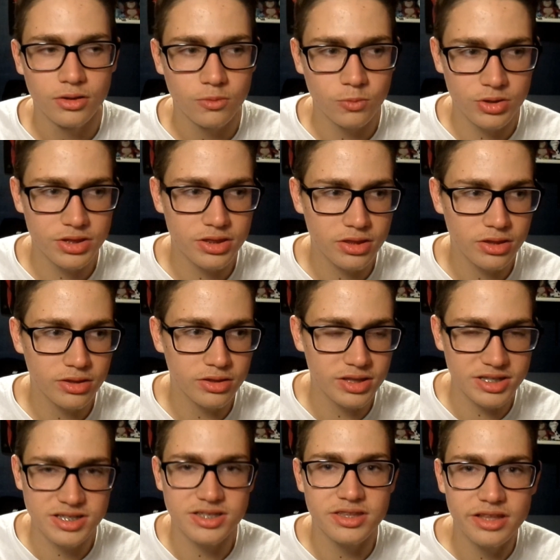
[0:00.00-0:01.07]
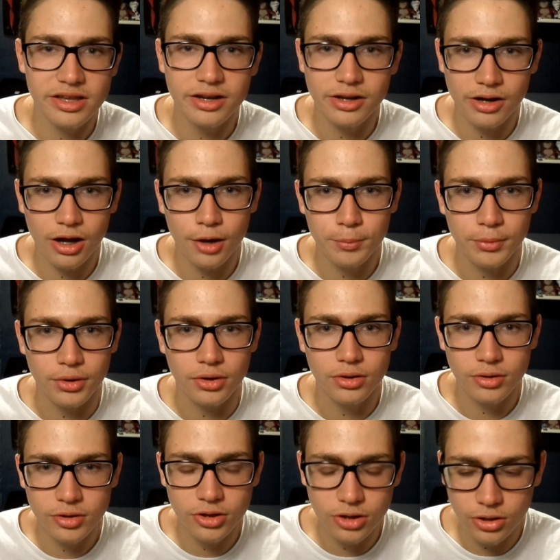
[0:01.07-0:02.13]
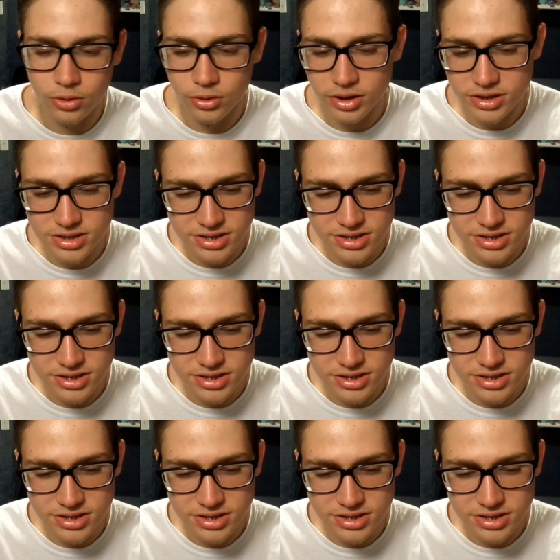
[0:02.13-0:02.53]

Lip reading: with this knitted upper. You know,